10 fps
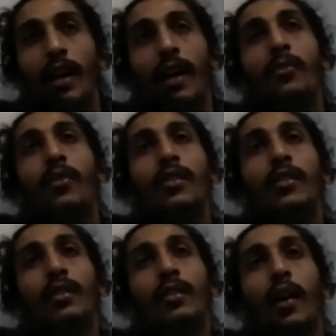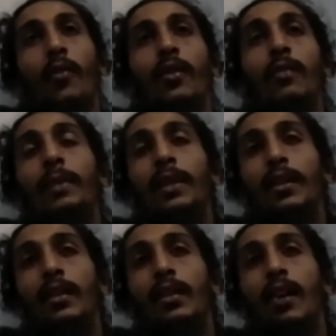wanna I wanna
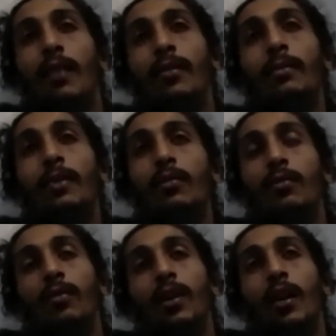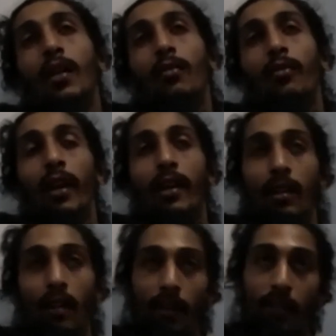be I wanna be
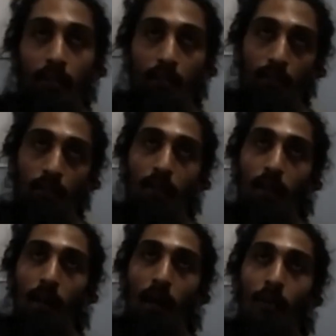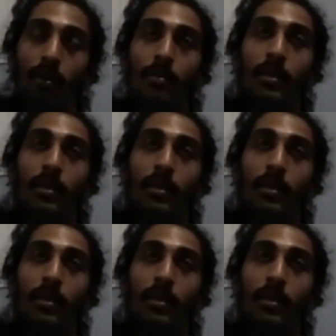recognized, I wanna be